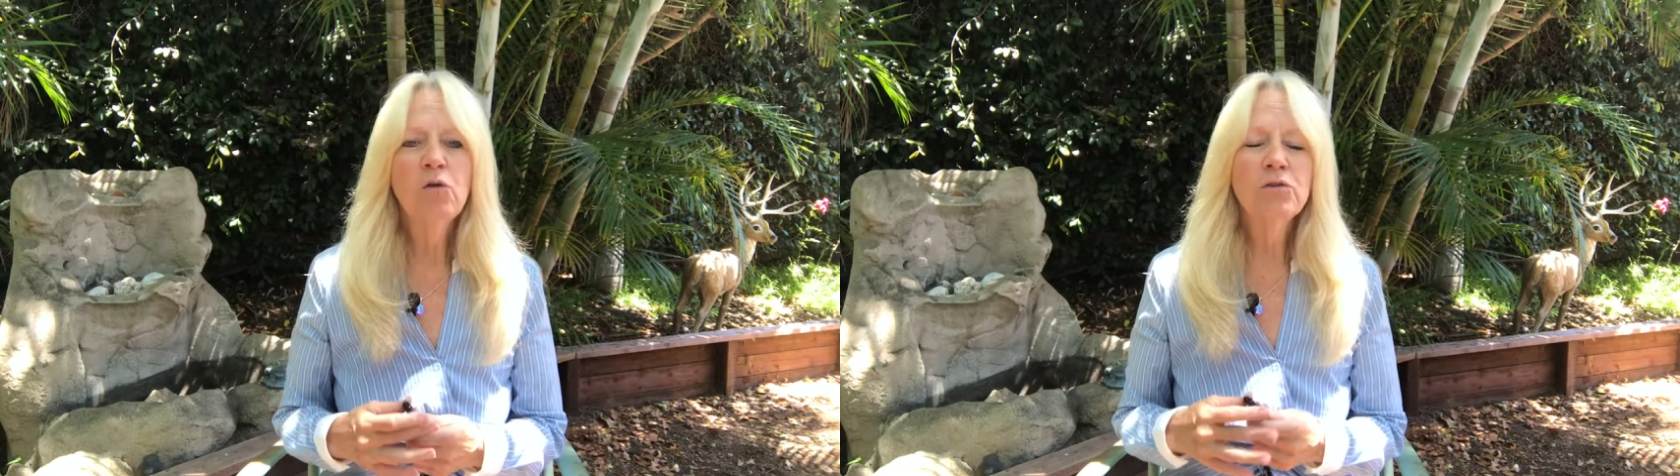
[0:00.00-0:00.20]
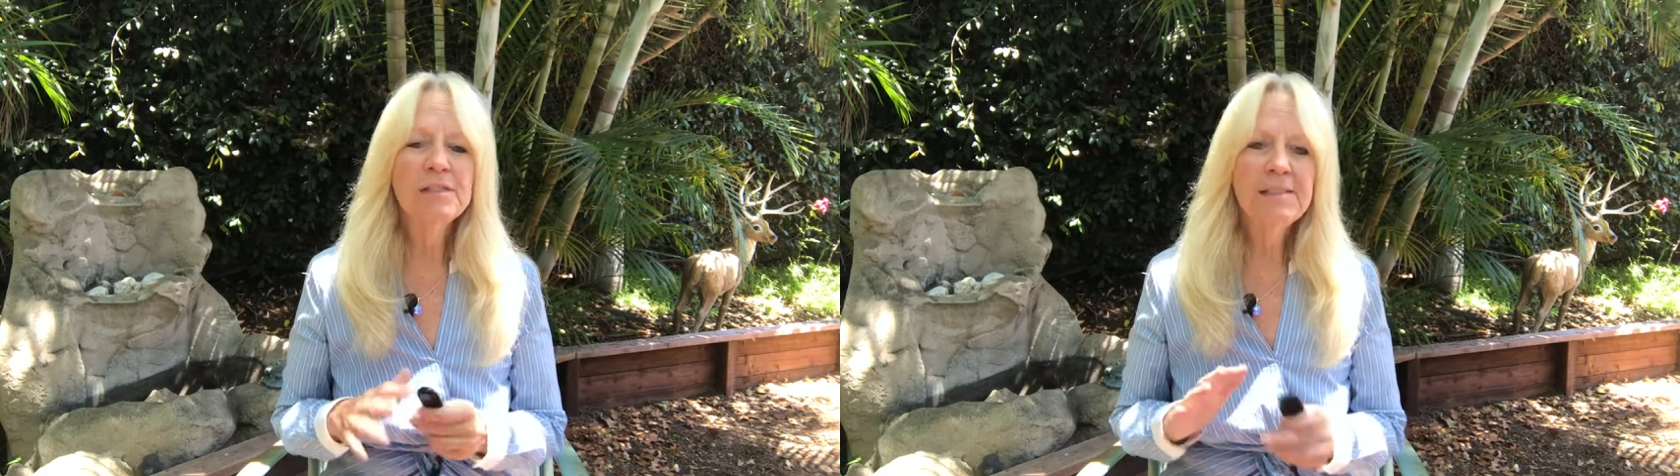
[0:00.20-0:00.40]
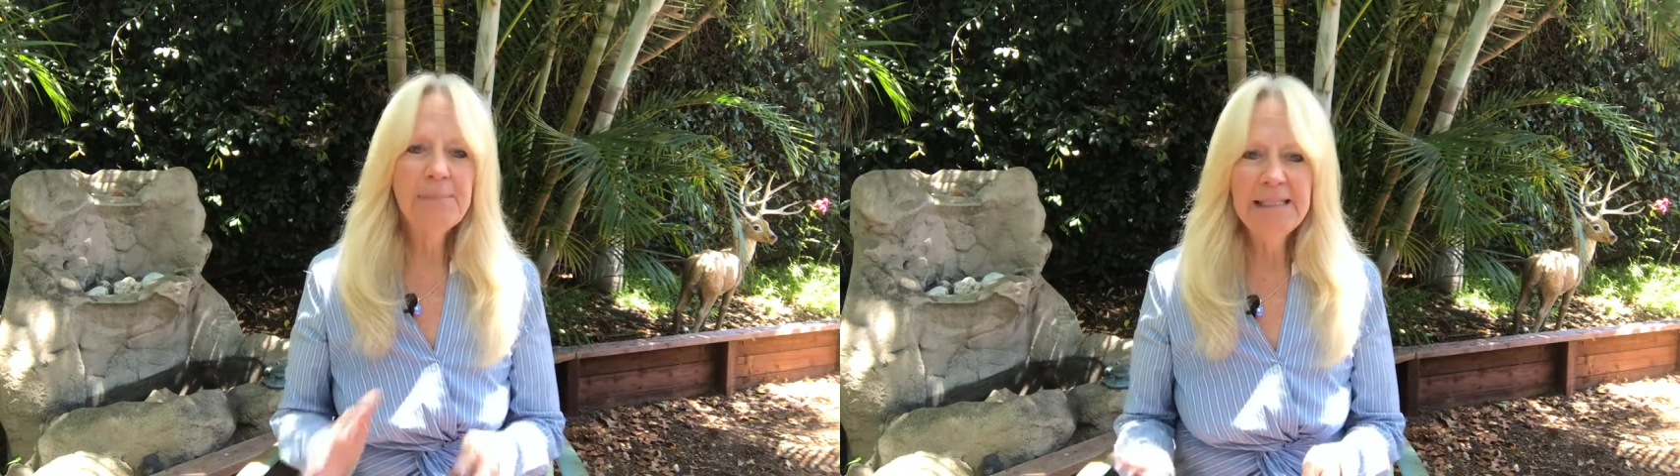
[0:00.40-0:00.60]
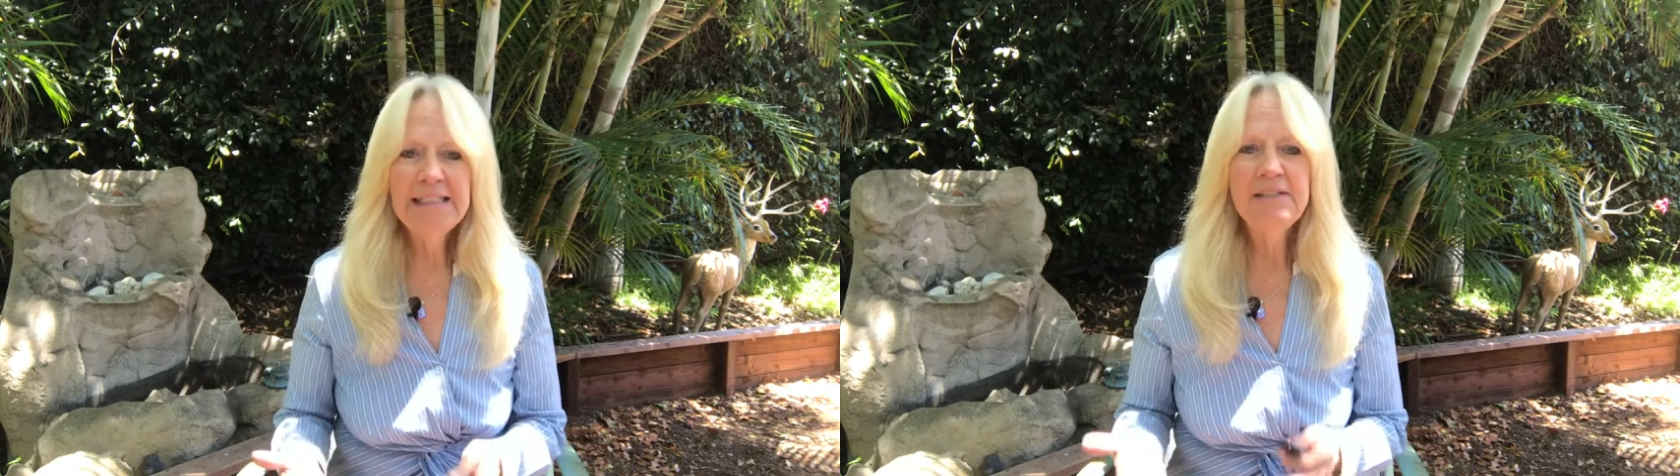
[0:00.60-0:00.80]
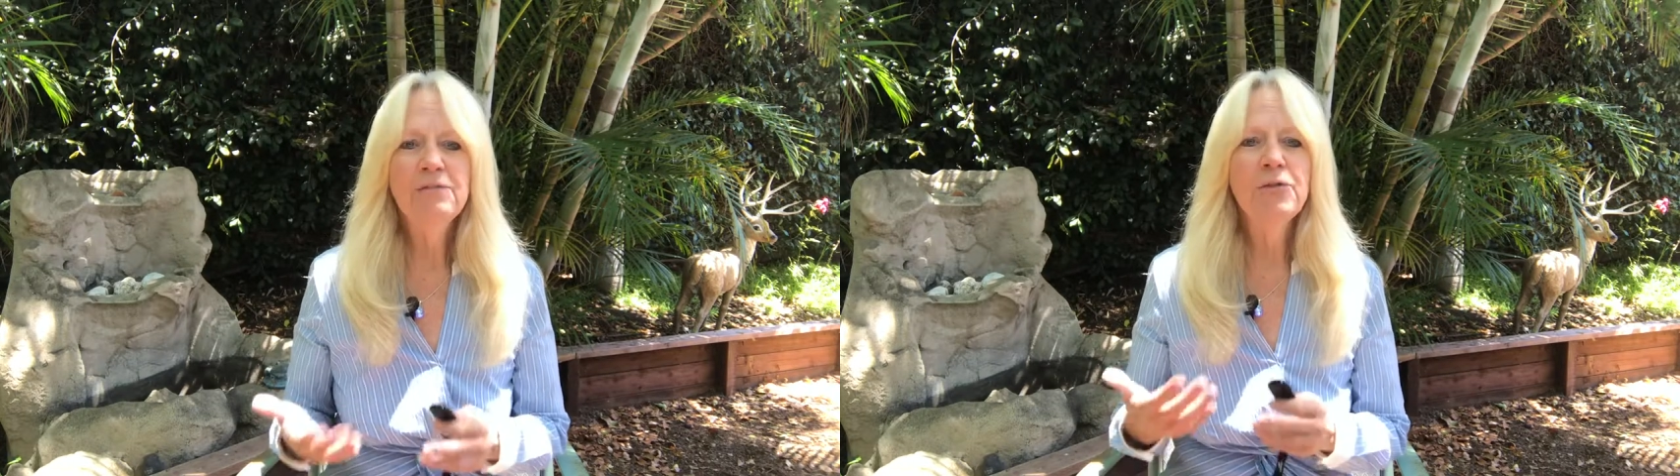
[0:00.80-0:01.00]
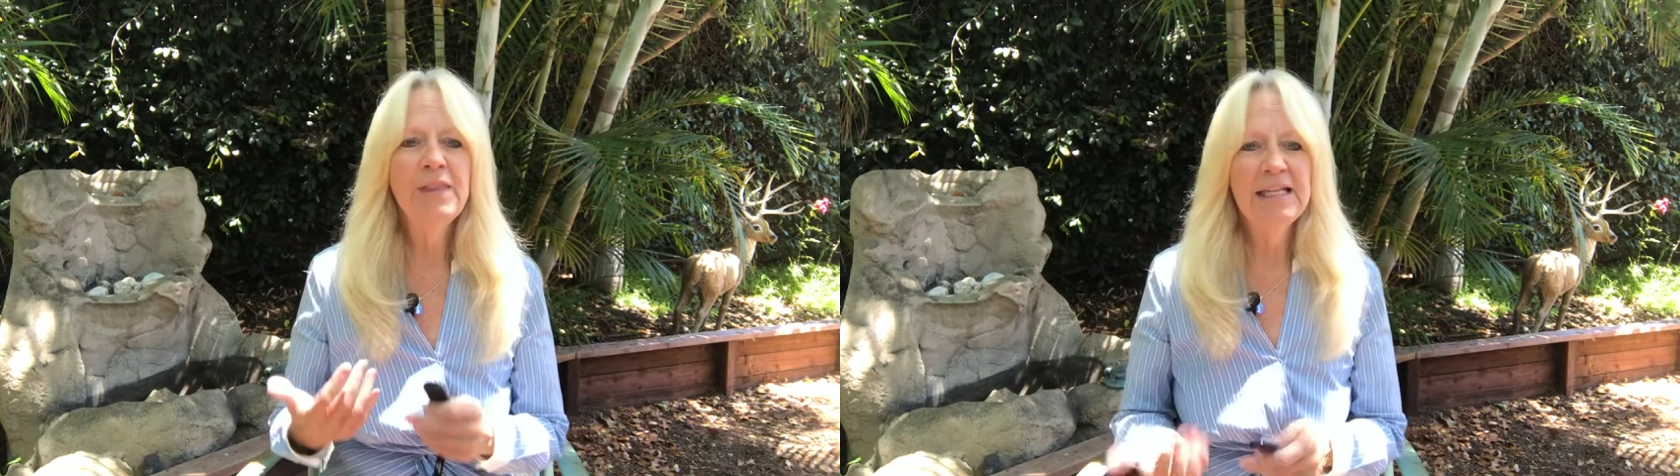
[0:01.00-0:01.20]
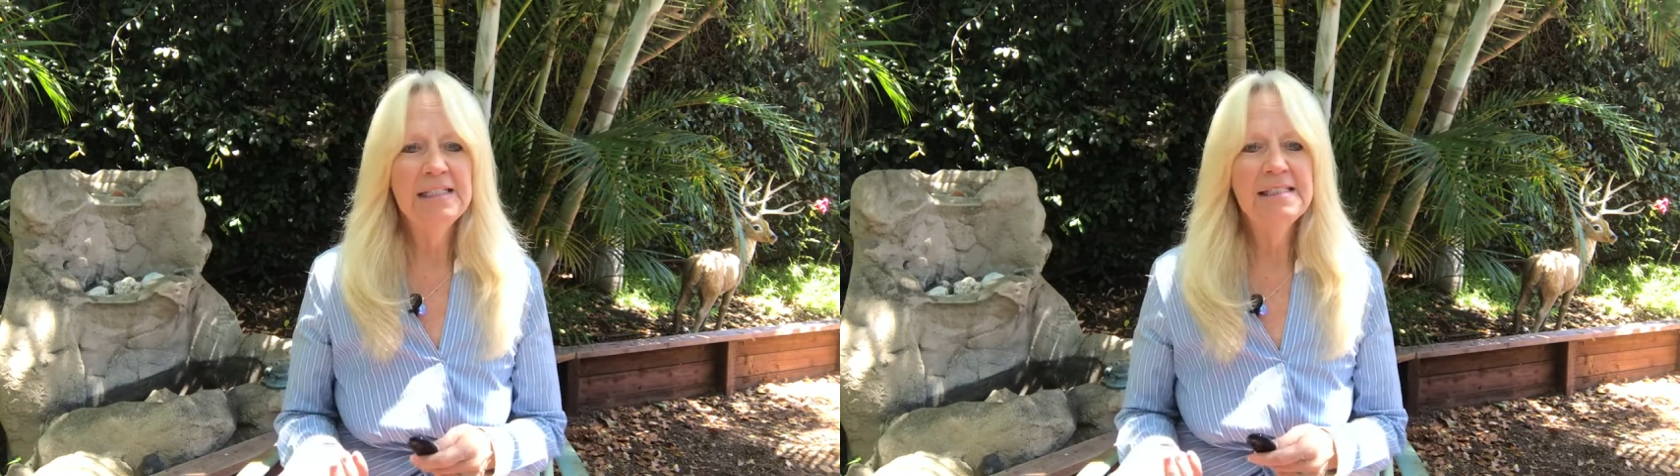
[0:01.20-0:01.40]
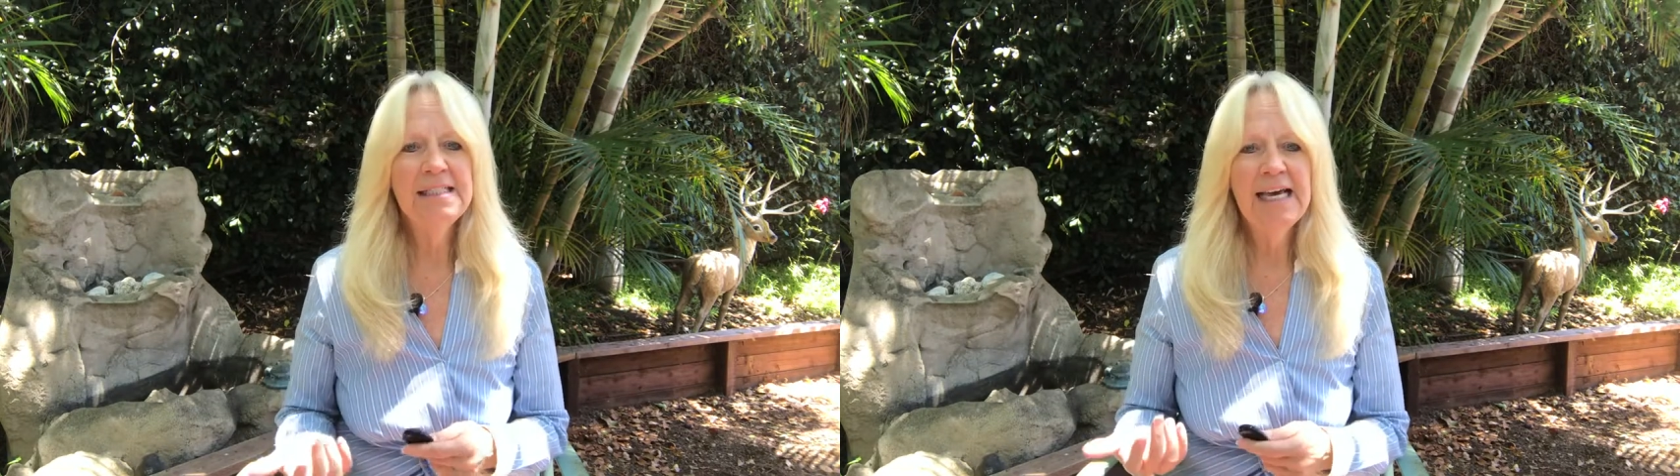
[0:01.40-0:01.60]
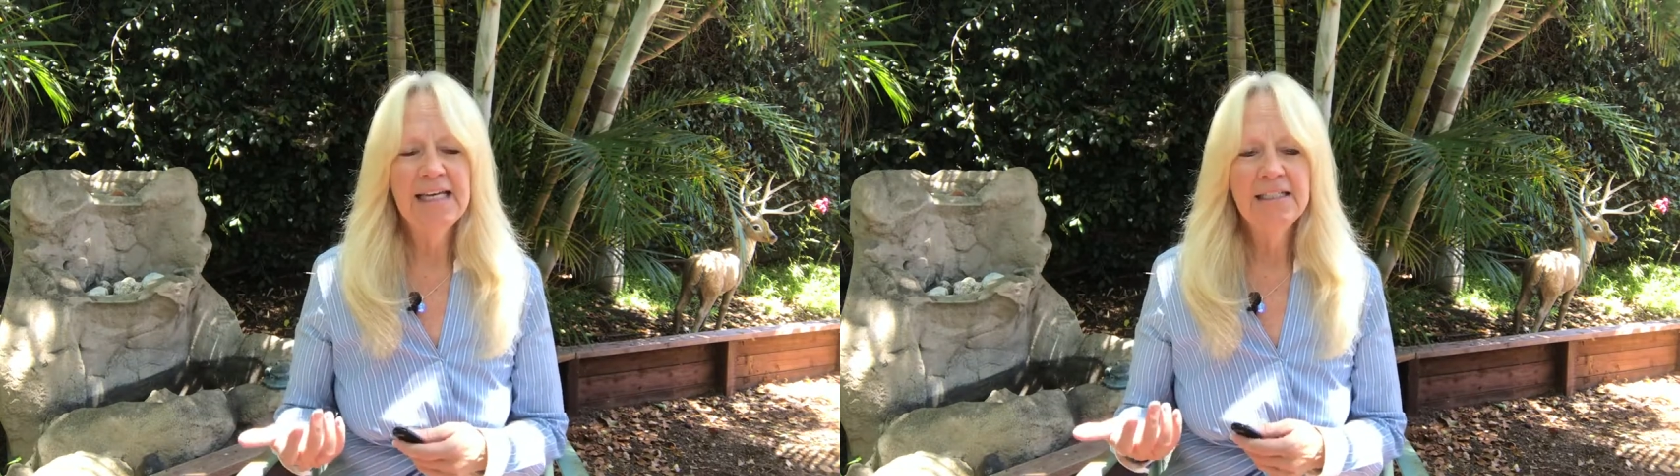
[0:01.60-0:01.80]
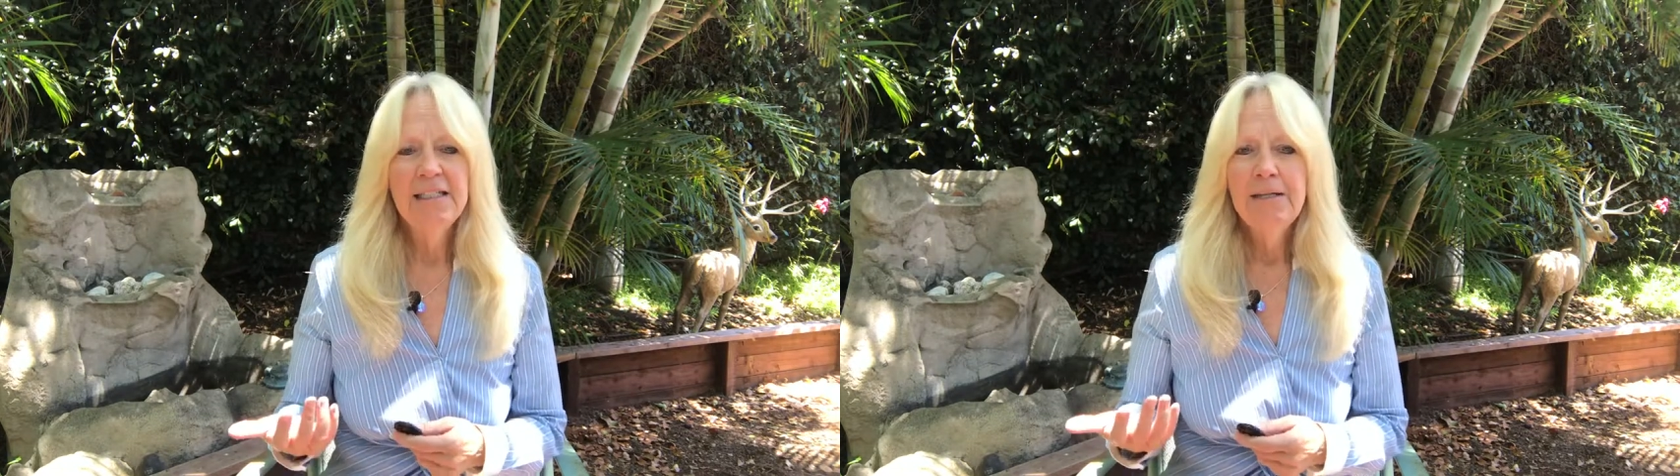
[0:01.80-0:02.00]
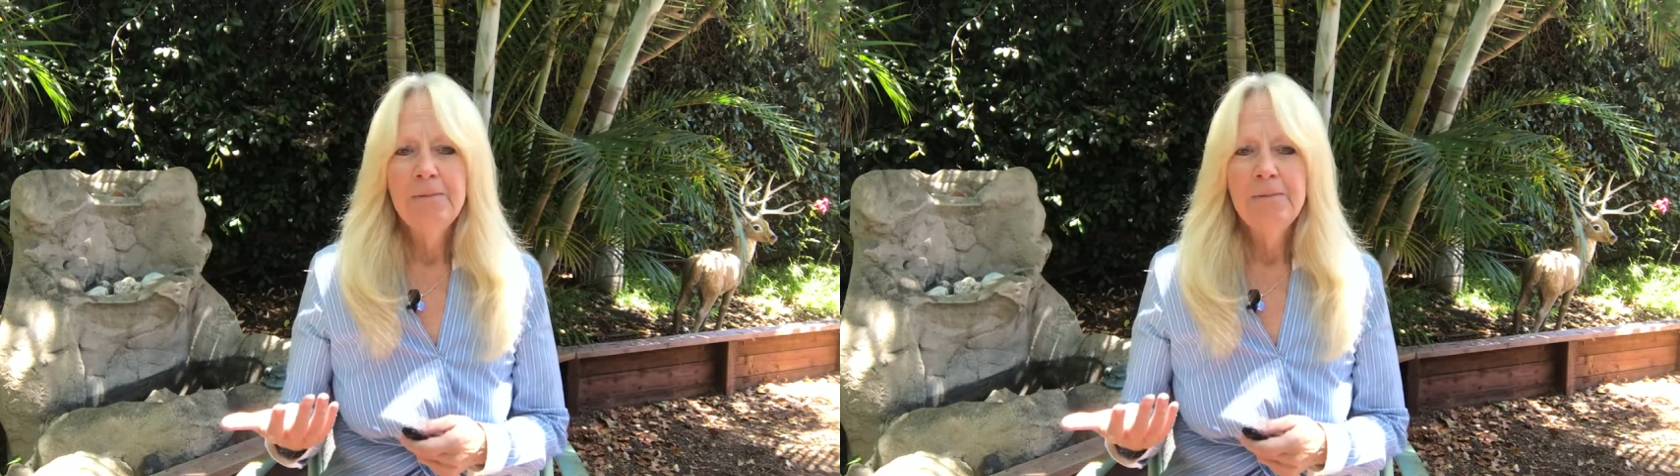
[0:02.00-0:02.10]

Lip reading: overspending for things that